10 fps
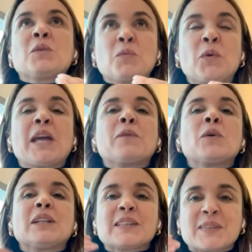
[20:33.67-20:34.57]
we
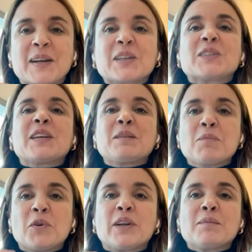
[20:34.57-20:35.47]
will start
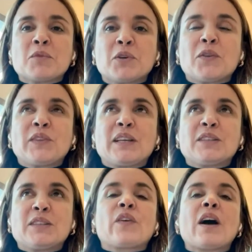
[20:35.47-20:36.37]
seeing more and more of
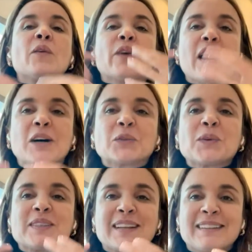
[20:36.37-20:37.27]
these of how
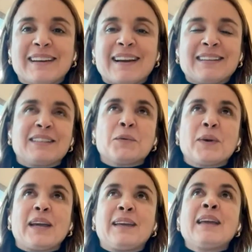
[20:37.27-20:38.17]
to standardize the
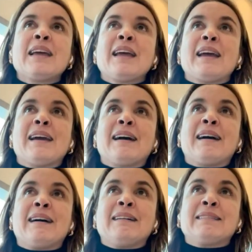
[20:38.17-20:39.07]
way
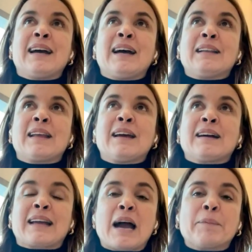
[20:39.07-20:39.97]

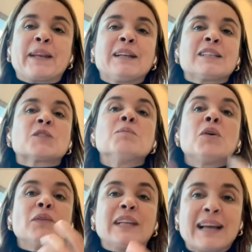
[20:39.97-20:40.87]
that capital is
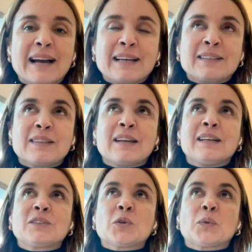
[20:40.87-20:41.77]
mobilized
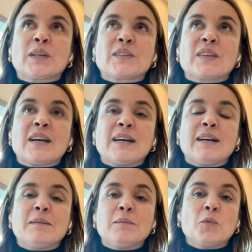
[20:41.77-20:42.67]
towards
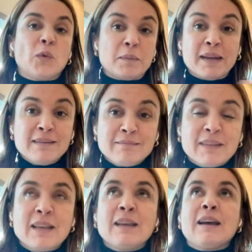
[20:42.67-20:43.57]
women
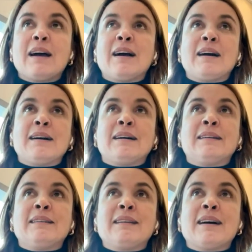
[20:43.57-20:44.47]

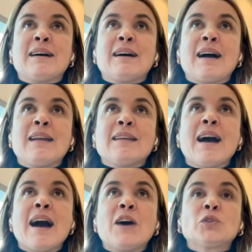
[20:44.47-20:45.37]
and
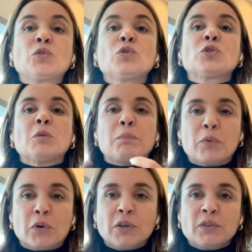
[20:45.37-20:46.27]
how to
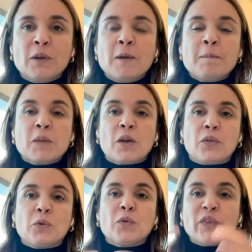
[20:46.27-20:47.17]
support
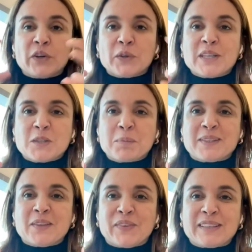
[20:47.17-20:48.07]
through very
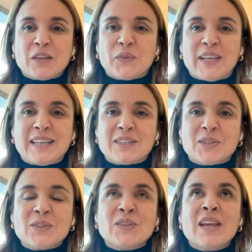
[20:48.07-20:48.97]
specific
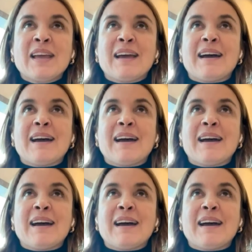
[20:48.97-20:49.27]
definitions